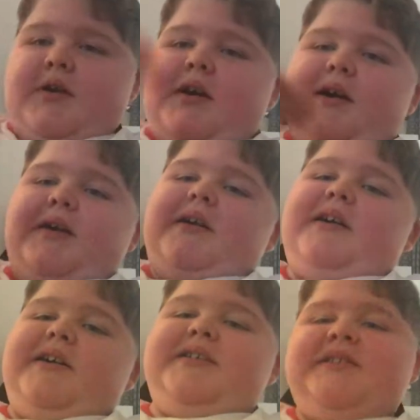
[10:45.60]
Hi,
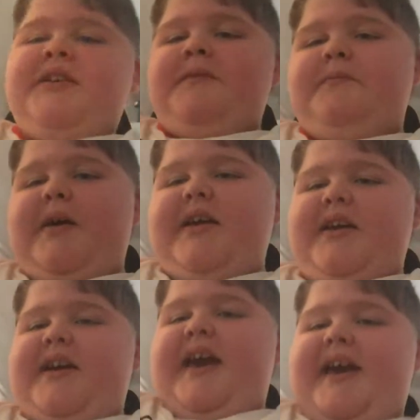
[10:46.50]
guys. Back
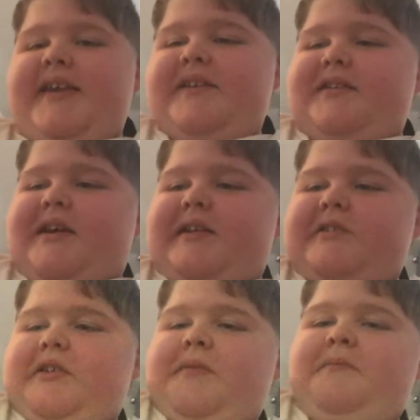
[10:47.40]
again.
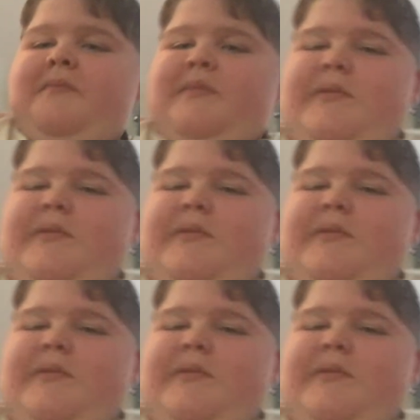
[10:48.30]
And, um,